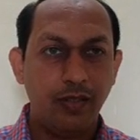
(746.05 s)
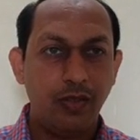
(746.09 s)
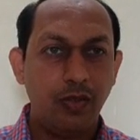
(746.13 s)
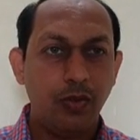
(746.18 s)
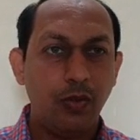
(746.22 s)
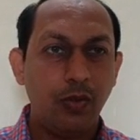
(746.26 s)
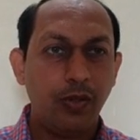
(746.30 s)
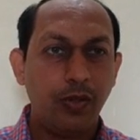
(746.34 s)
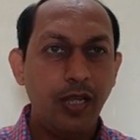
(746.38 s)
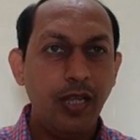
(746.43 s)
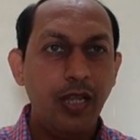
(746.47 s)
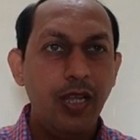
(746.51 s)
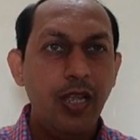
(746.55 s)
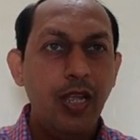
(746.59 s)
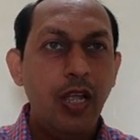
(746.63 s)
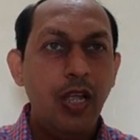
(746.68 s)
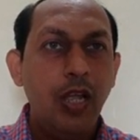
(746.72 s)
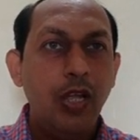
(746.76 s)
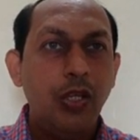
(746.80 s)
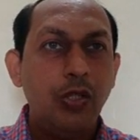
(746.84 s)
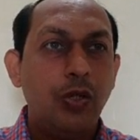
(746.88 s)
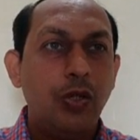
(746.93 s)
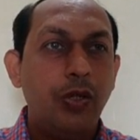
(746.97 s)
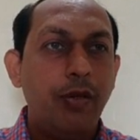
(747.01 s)
Okay,
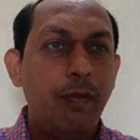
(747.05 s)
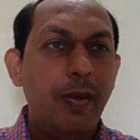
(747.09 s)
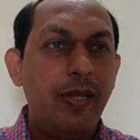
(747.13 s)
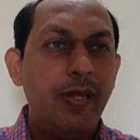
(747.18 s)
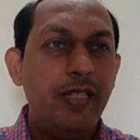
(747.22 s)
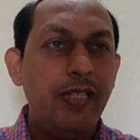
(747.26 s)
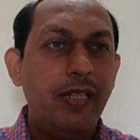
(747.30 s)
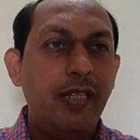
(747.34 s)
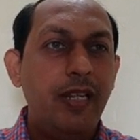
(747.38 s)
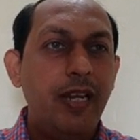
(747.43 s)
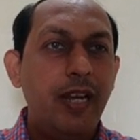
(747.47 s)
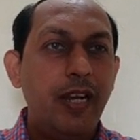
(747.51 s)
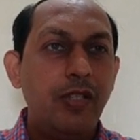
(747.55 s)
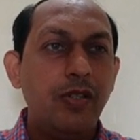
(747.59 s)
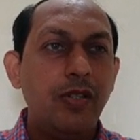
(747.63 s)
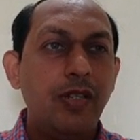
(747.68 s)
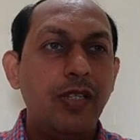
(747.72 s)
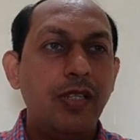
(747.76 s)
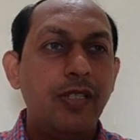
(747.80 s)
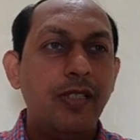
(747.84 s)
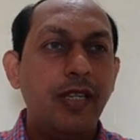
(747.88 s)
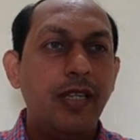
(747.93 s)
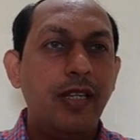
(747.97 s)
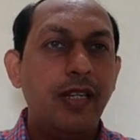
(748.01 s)
so basically
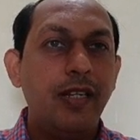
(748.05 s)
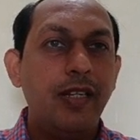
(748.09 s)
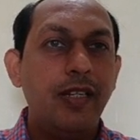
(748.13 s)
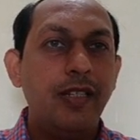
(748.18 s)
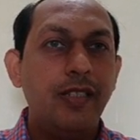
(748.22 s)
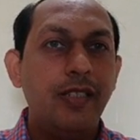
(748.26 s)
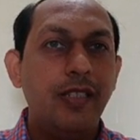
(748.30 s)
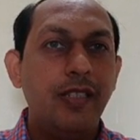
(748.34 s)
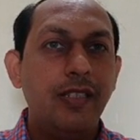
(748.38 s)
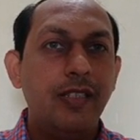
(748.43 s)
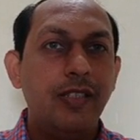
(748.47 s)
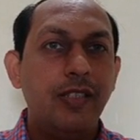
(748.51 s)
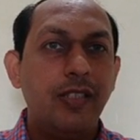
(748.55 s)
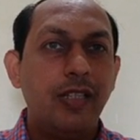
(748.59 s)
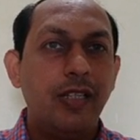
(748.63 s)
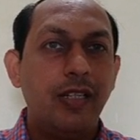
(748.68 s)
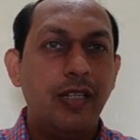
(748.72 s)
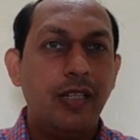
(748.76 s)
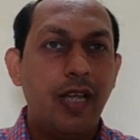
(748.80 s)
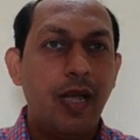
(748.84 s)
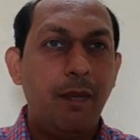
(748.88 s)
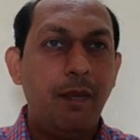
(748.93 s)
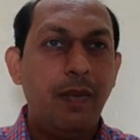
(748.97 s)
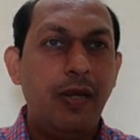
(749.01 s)
resonance energy is
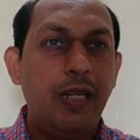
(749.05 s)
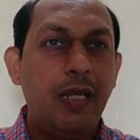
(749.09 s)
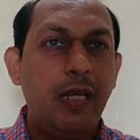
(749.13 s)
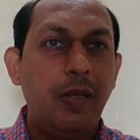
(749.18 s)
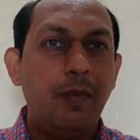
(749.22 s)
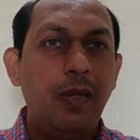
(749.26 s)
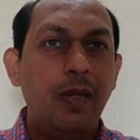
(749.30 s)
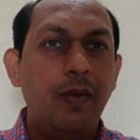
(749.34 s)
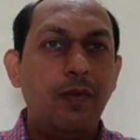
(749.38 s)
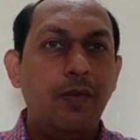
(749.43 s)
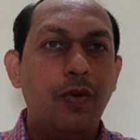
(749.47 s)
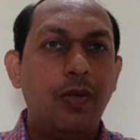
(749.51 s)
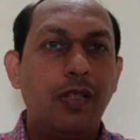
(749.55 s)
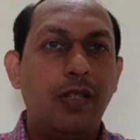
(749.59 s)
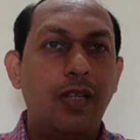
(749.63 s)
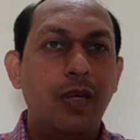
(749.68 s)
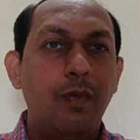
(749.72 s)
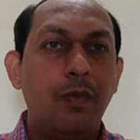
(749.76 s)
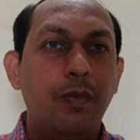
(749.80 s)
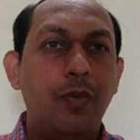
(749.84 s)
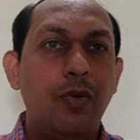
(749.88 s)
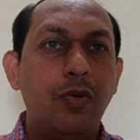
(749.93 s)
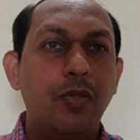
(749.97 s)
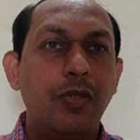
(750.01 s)
applicable for the
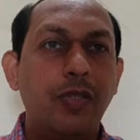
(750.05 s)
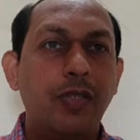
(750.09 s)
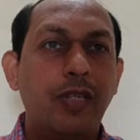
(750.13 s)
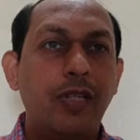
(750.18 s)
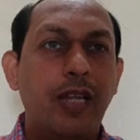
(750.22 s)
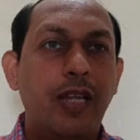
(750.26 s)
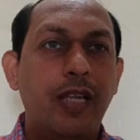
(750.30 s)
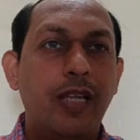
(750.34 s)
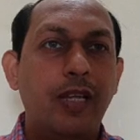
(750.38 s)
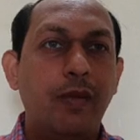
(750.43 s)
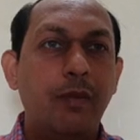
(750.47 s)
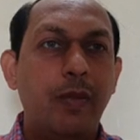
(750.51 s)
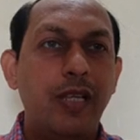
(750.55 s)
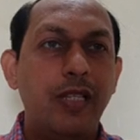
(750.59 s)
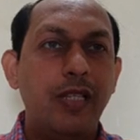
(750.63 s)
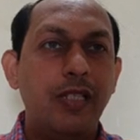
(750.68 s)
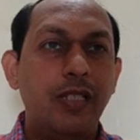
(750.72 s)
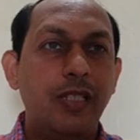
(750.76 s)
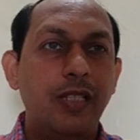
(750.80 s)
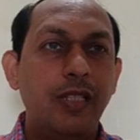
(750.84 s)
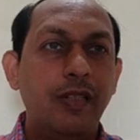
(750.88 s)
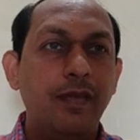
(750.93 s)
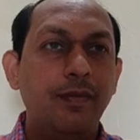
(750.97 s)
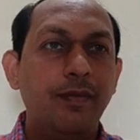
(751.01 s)
compounds like
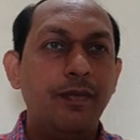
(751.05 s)
benzene